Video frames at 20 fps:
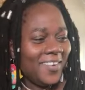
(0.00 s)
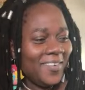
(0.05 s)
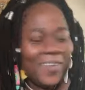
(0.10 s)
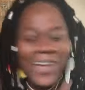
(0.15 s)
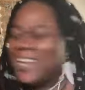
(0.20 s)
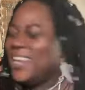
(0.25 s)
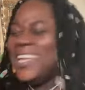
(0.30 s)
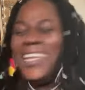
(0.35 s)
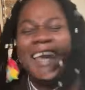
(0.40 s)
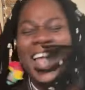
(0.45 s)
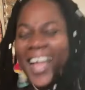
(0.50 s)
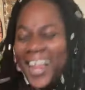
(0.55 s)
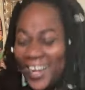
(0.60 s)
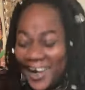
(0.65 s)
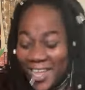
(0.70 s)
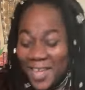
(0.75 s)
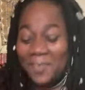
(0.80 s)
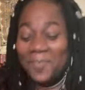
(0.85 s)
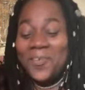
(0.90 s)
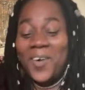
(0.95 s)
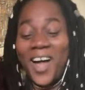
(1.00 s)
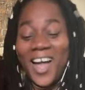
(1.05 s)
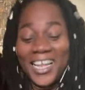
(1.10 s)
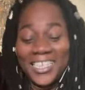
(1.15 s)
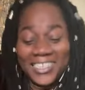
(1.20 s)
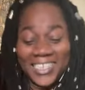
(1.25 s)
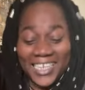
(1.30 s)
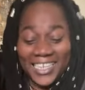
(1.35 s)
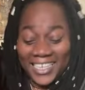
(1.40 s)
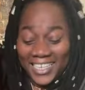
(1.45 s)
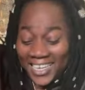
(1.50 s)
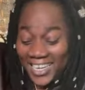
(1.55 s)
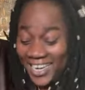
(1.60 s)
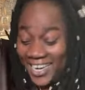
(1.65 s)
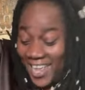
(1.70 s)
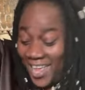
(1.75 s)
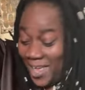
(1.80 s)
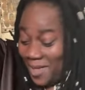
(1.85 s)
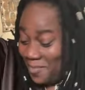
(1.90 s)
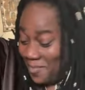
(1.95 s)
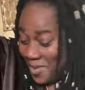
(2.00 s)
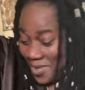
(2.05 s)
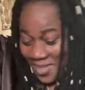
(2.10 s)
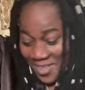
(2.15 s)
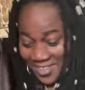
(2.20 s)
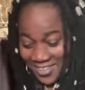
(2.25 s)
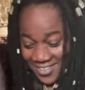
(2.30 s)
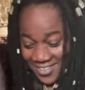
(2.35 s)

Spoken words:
When the girl they want it, give them.